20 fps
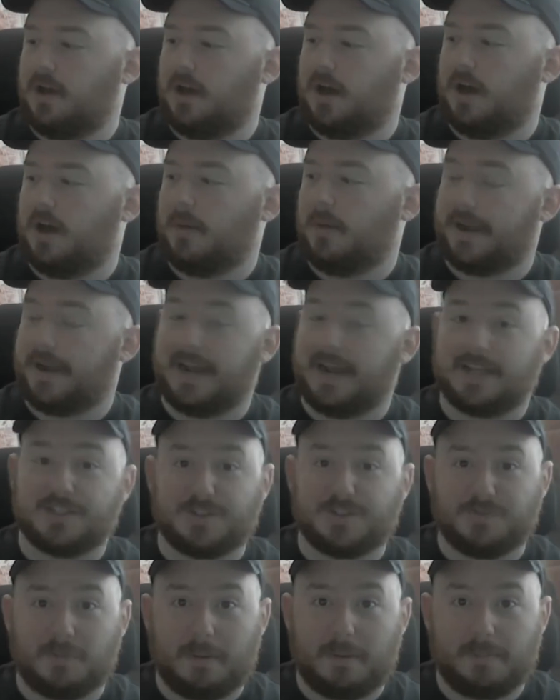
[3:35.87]
I got
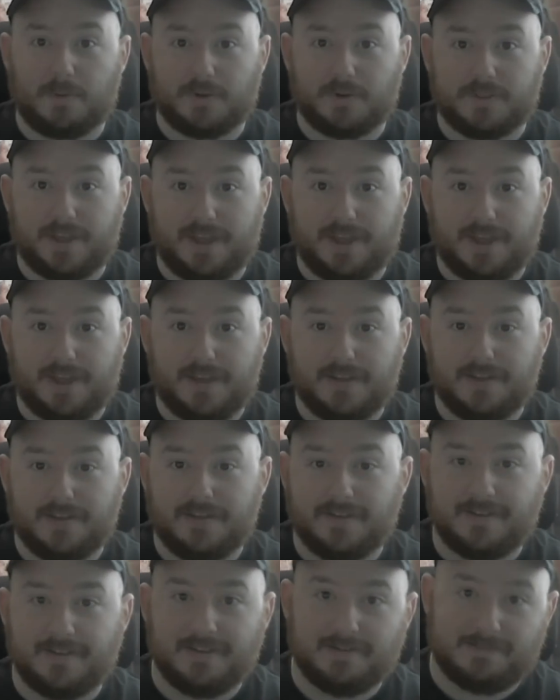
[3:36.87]
this for my birthday.
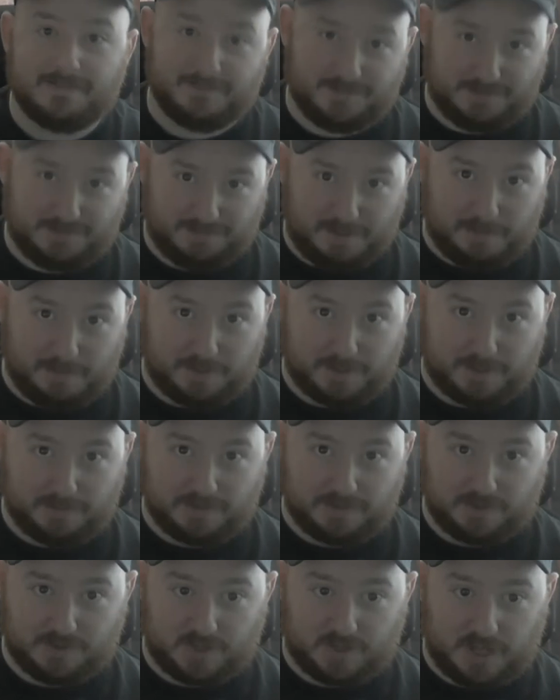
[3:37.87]
My birthday
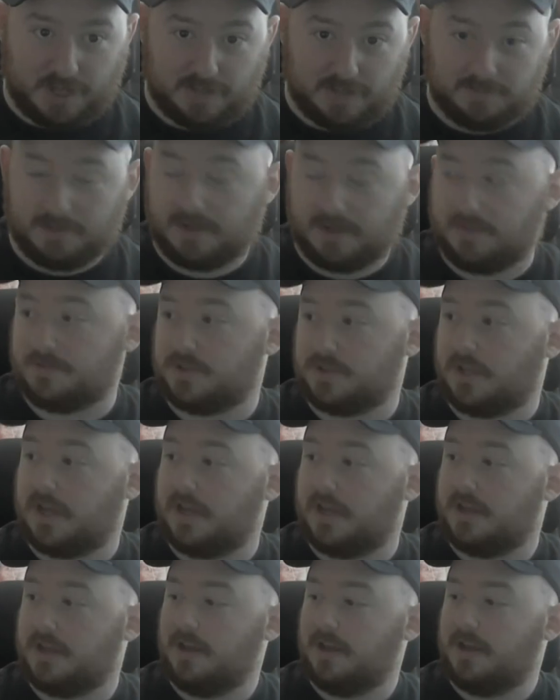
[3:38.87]
was in July, the beginning of
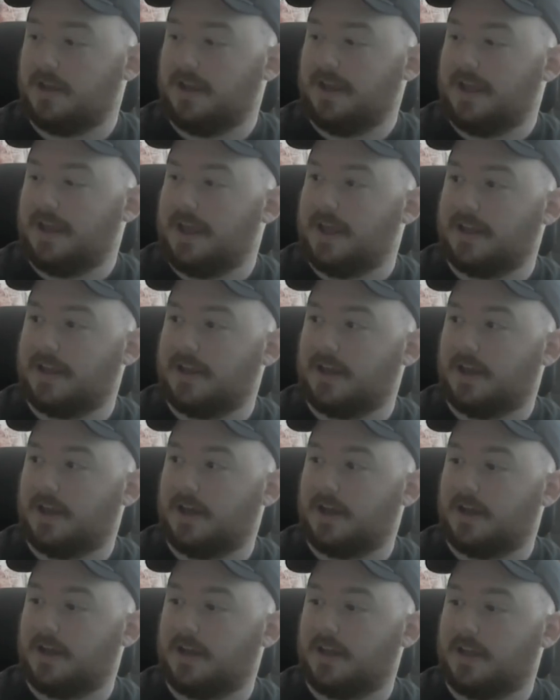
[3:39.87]
July. And
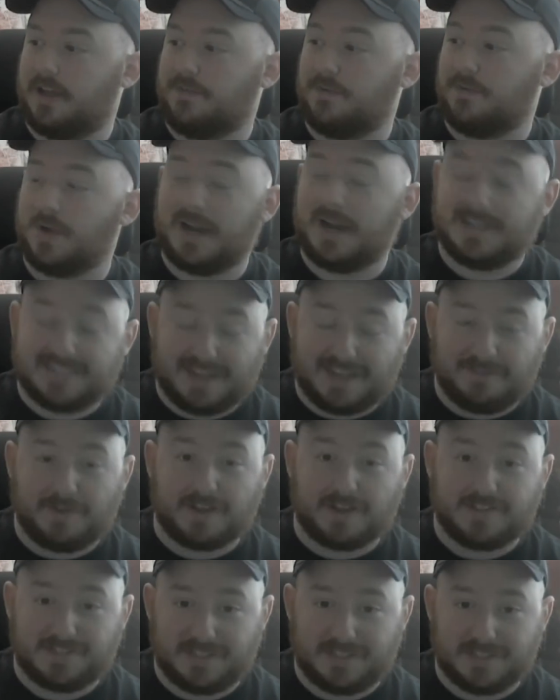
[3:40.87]
if you guys have
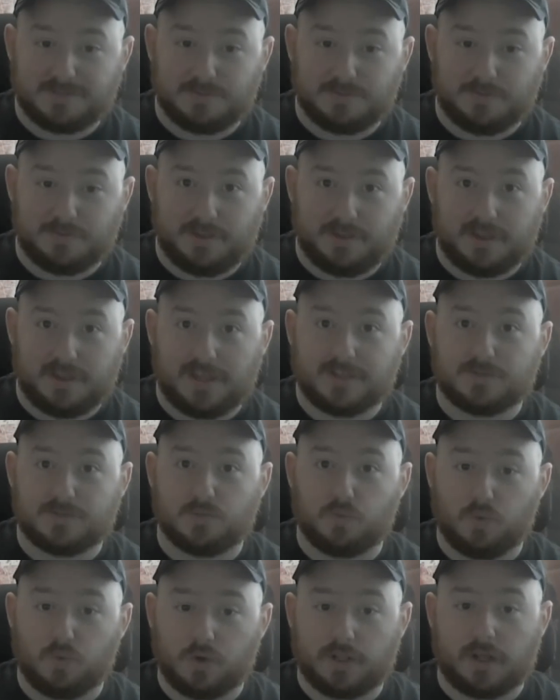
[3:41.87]
not seen this movie,
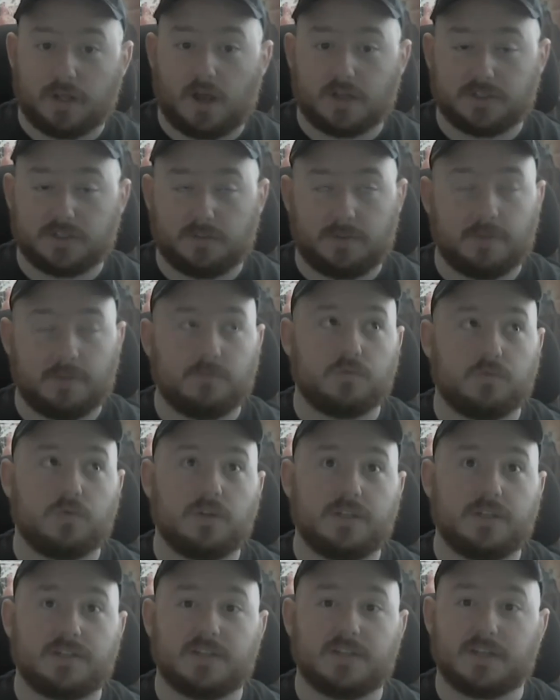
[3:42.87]
it's really awesome. It
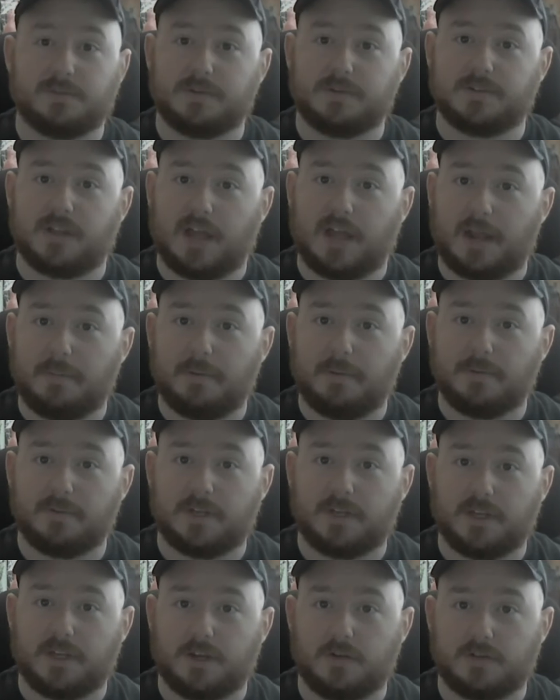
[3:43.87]
really sucks because a lot of
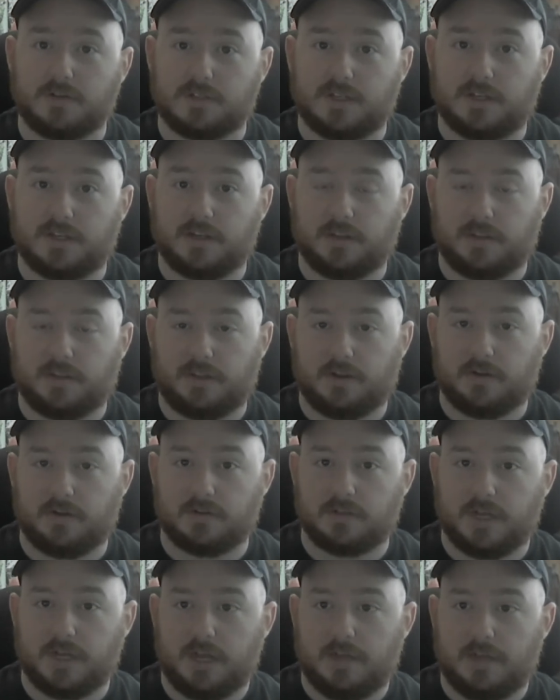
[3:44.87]
people didn't go see it in the
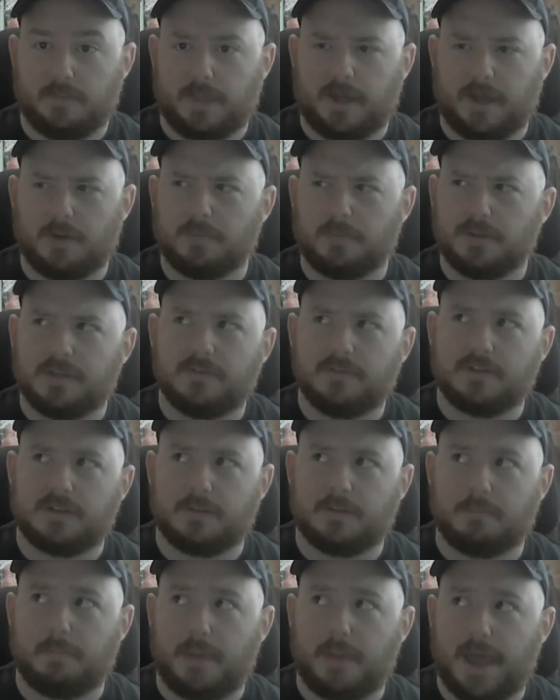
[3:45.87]
theaters. I don't believe it
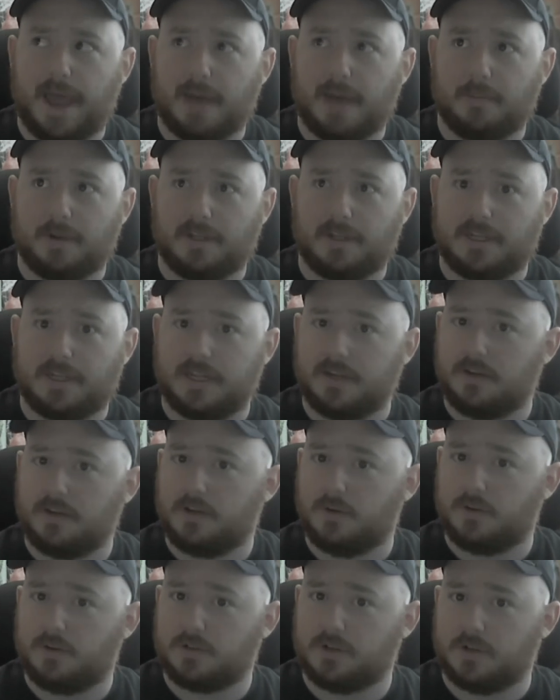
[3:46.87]
did bad, but it
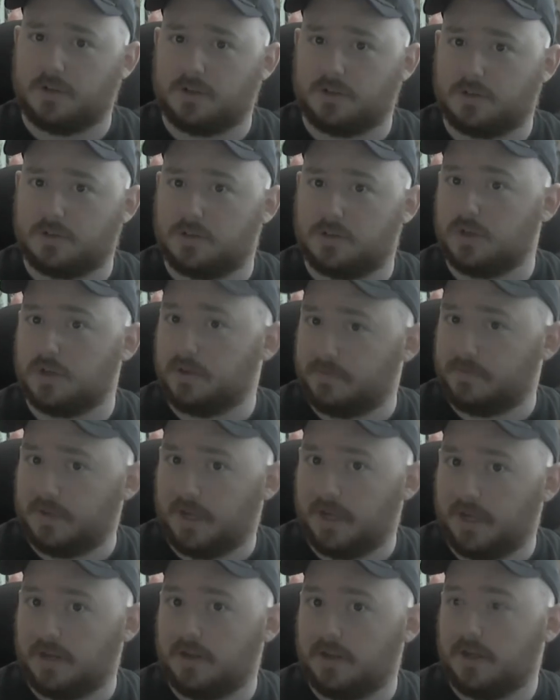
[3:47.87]
didn't do as good as it should have
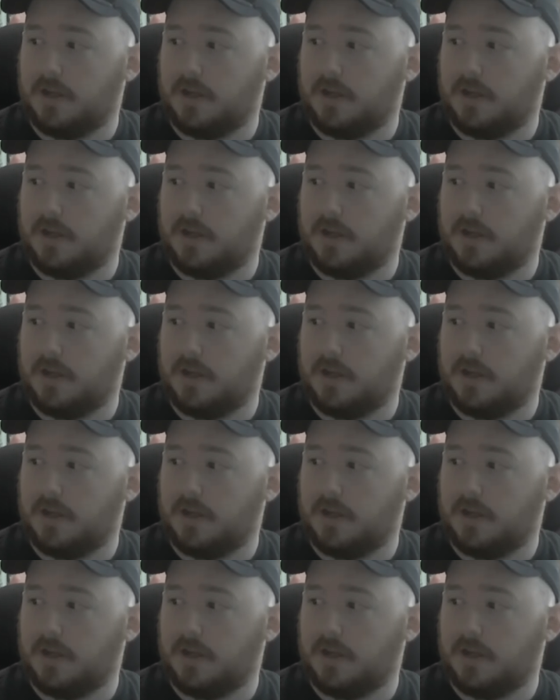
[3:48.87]
done.